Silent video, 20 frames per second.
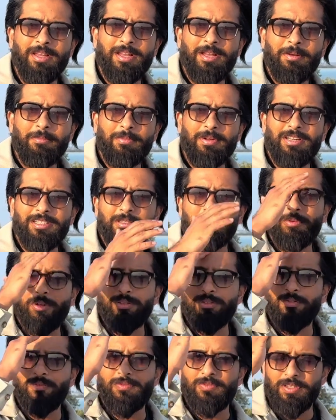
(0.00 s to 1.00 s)
but it's about
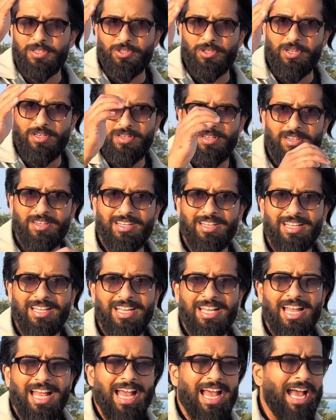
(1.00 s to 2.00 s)
the vision.
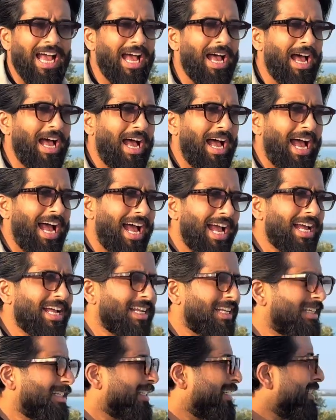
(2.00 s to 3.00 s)

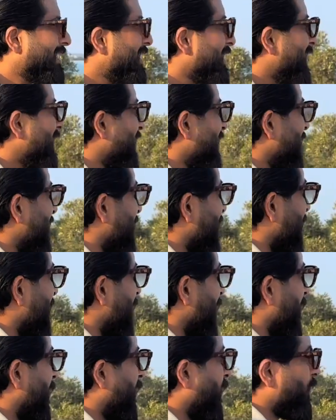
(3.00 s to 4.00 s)
And
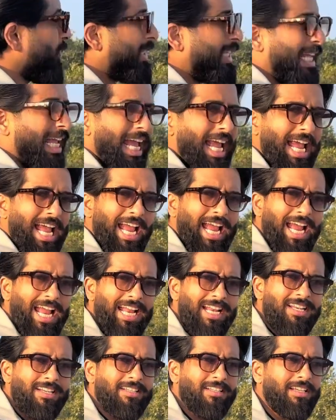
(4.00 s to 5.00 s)
for the
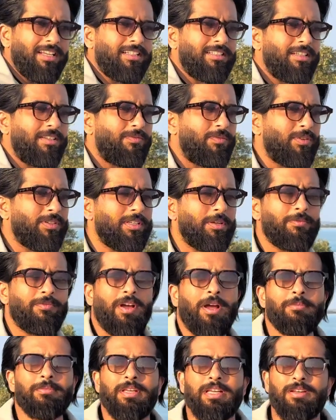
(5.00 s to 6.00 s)
end, like, see, for example,
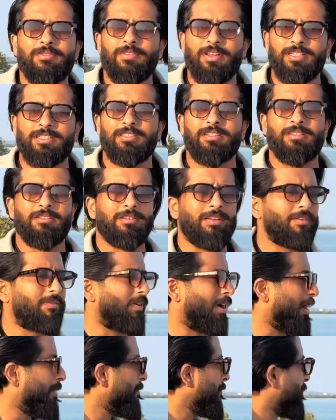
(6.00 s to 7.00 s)
if I'm the investor, if
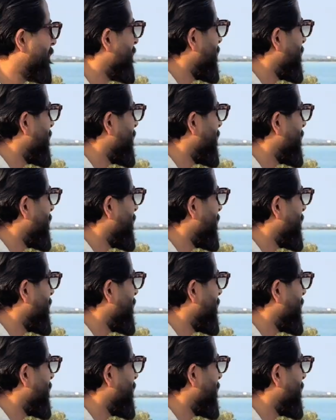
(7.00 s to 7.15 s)
I'm